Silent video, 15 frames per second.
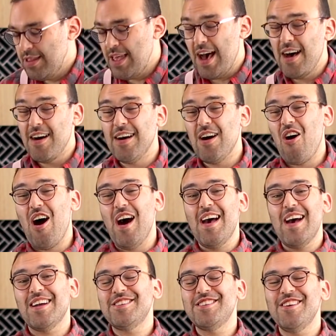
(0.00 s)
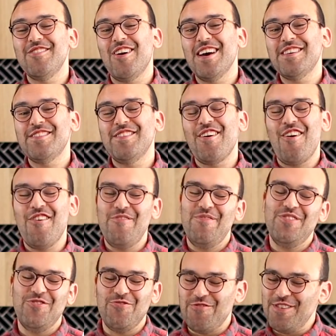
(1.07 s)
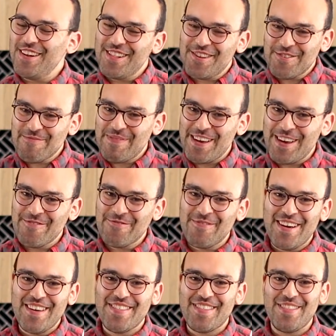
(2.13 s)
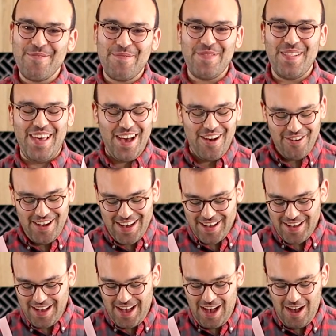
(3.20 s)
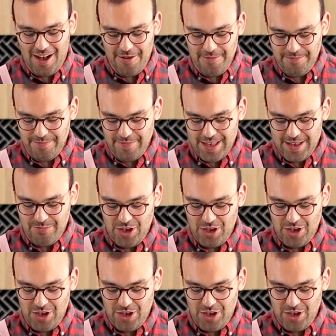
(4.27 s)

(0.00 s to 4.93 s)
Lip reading: Now, I actually like to overdo it a little bit with the flour